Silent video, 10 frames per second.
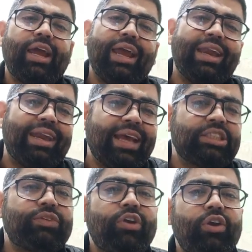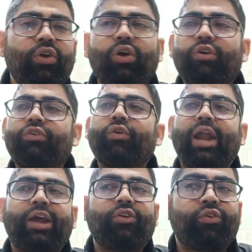In next video, we would
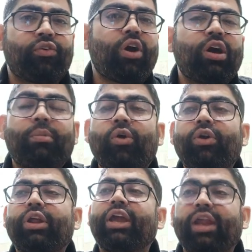like to talk about